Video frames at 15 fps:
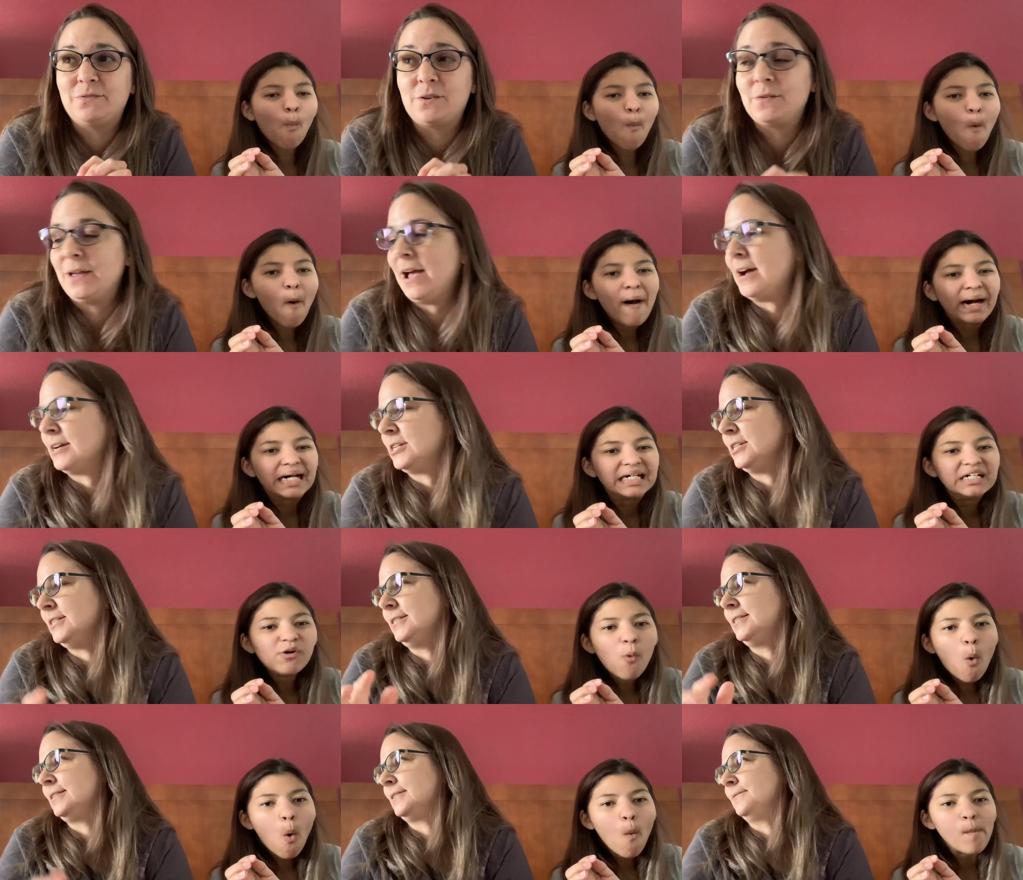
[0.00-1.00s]
Speaker 1: for
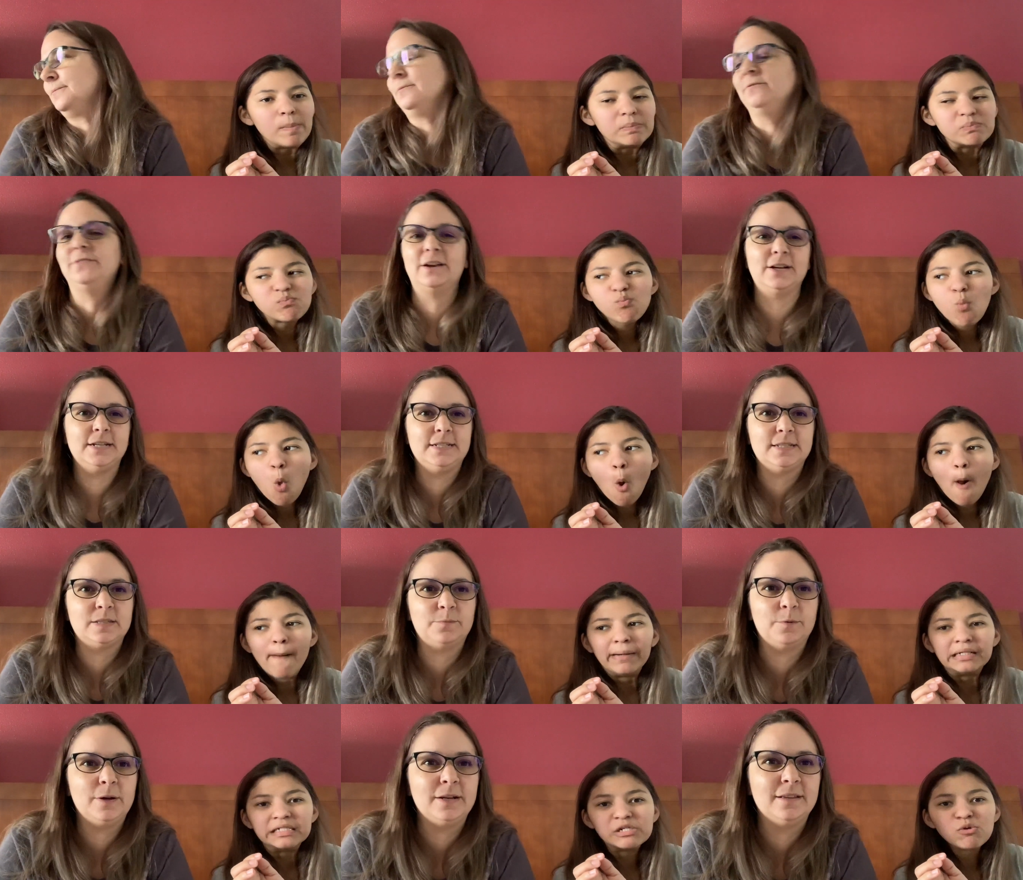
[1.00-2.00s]
reactions. Very
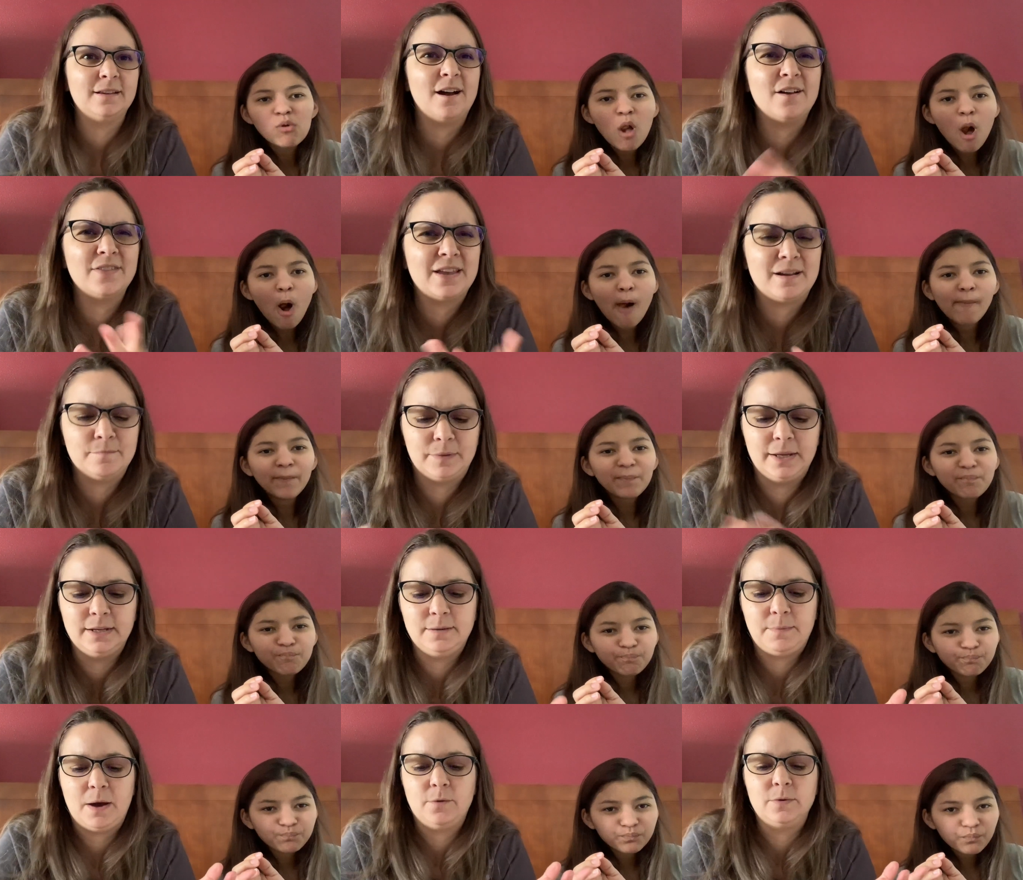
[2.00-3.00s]
disappointed. All they complained
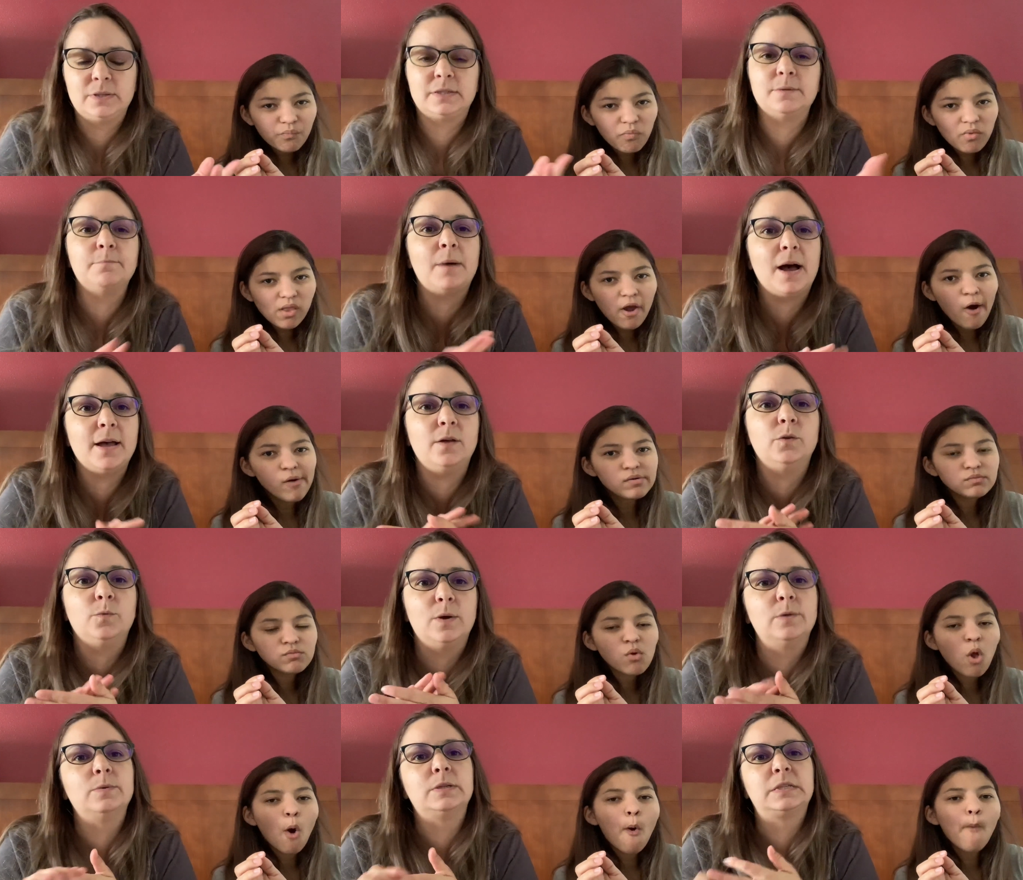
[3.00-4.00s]
about was the mild
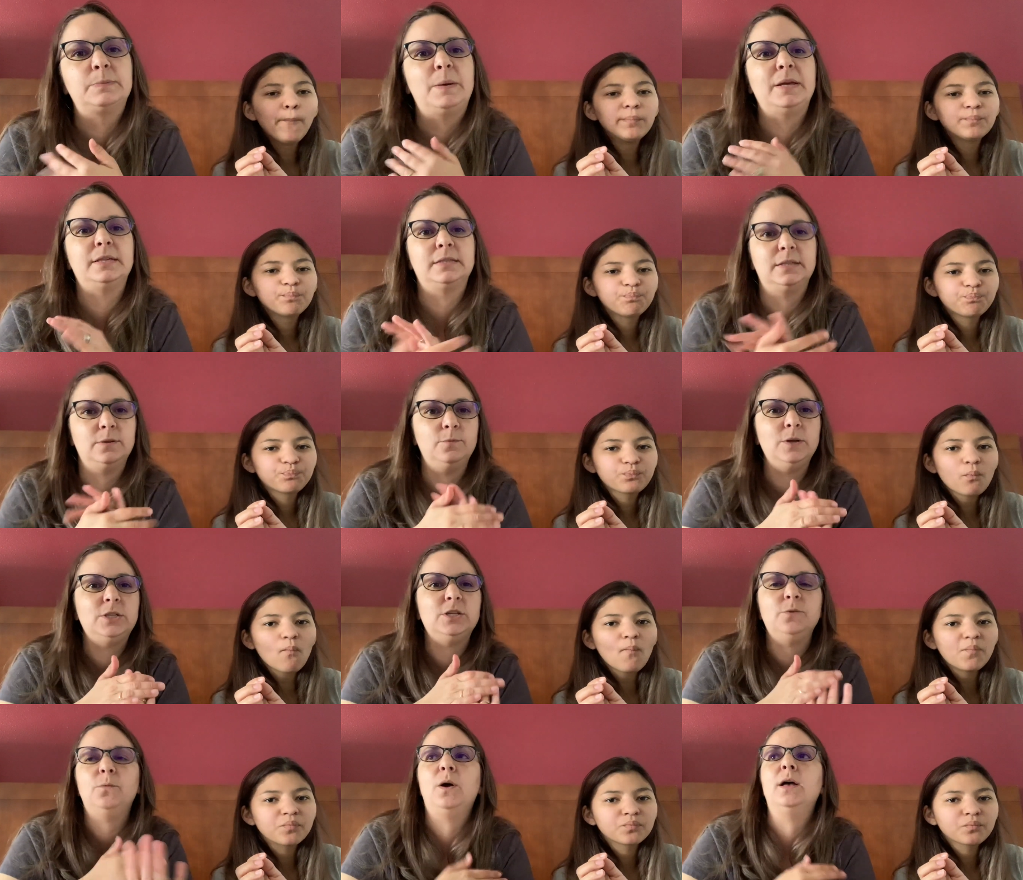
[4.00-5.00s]
one was spicy, which
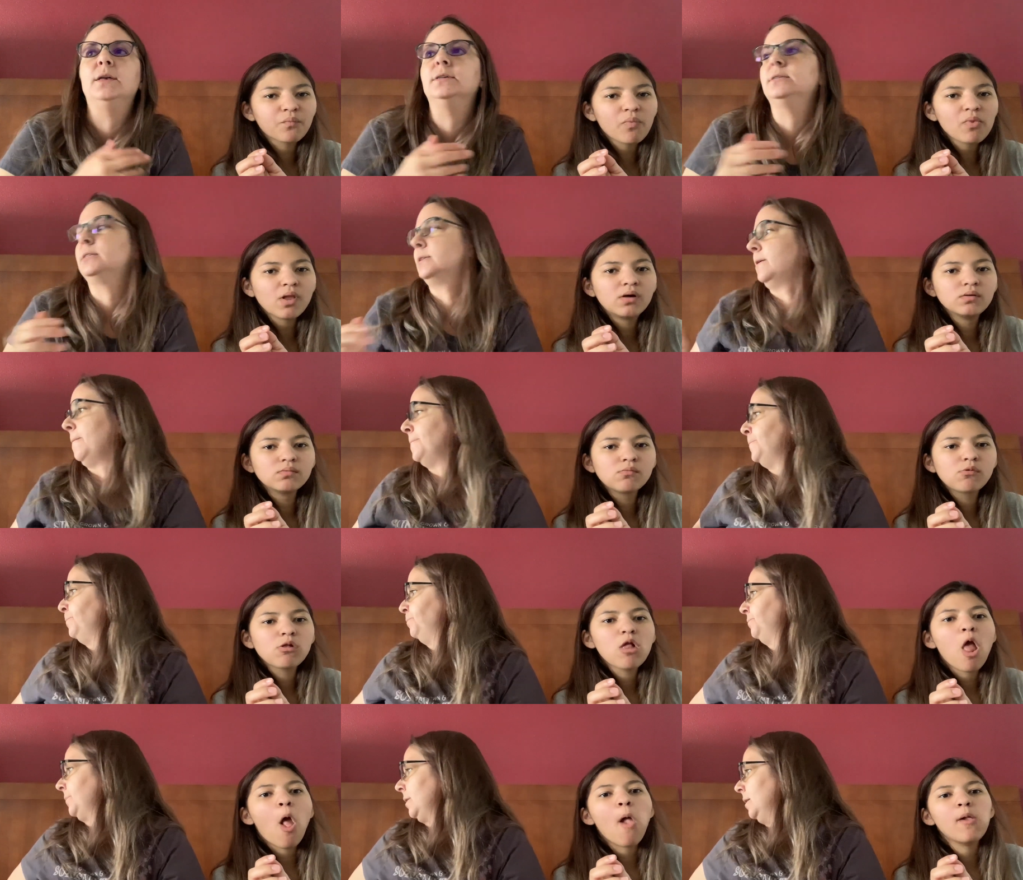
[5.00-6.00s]
it was.
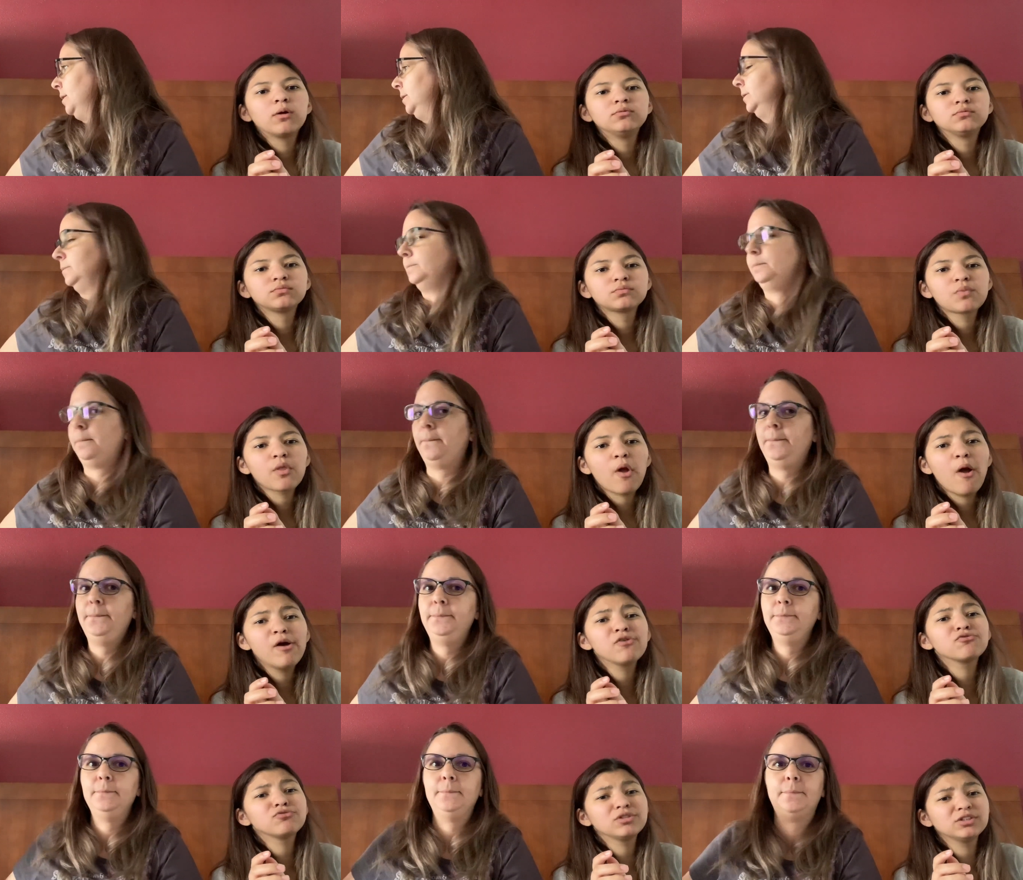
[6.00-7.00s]
Speaker 2: It was. It
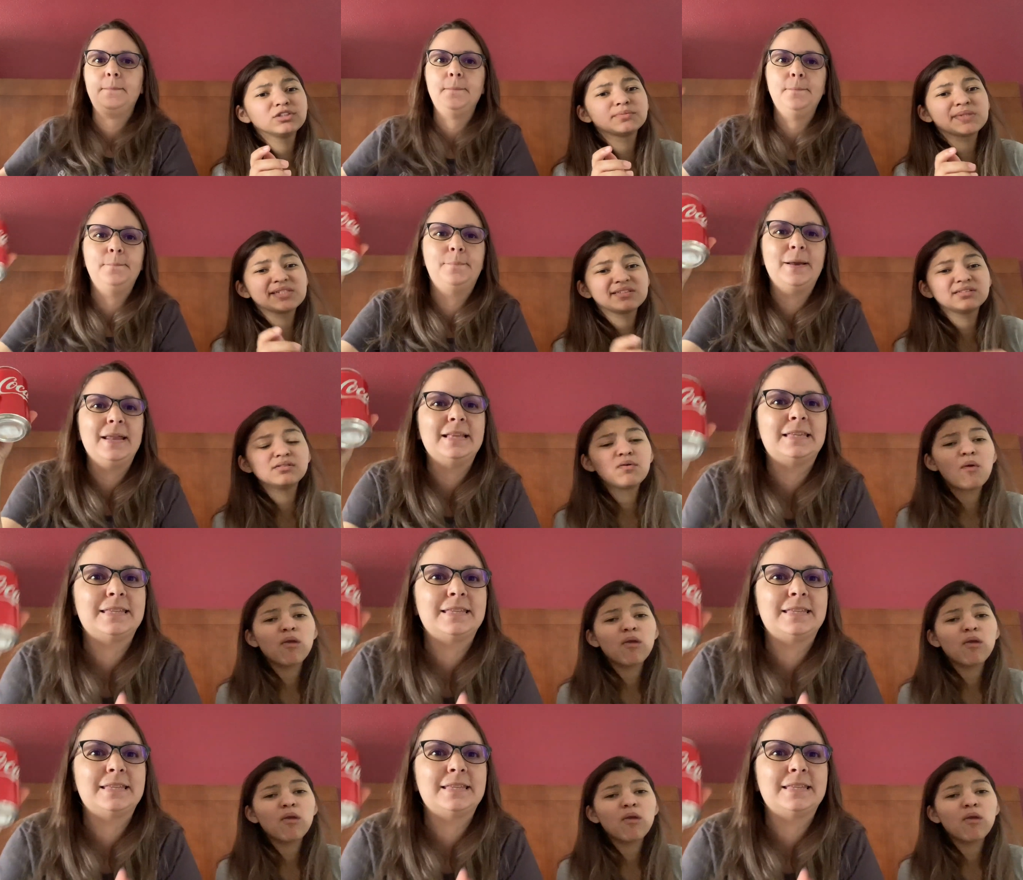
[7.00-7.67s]
was really spicy.
Speaker 1: But it